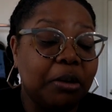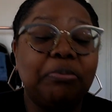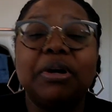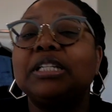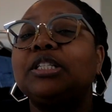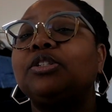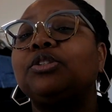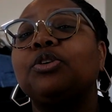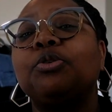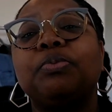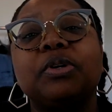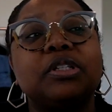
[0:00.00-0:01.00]
but
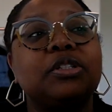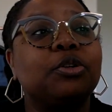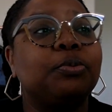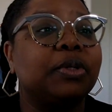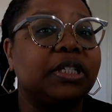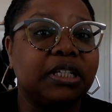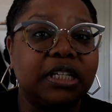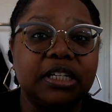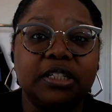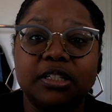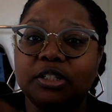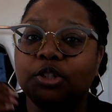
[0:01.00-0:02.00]
super, super
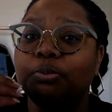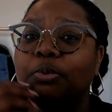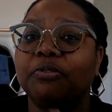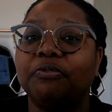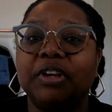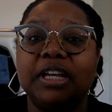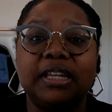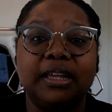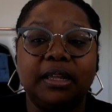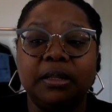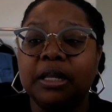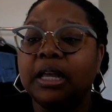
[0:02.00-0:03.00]
delicious, super filling.